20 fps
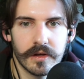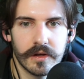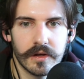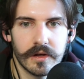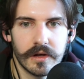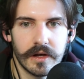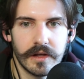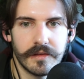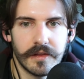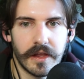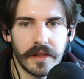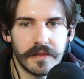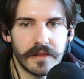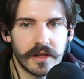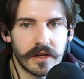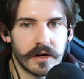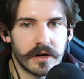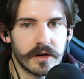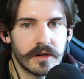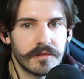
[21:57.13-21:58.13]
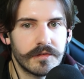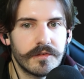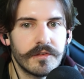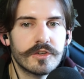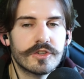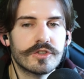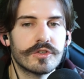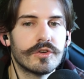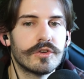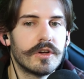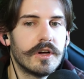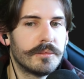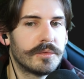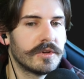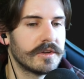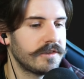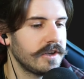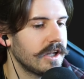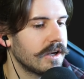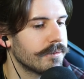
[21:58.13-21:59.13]
And then the unofficial
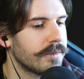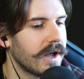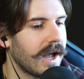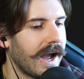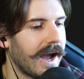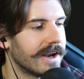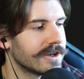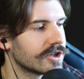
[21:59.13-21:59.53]
Oblivion patch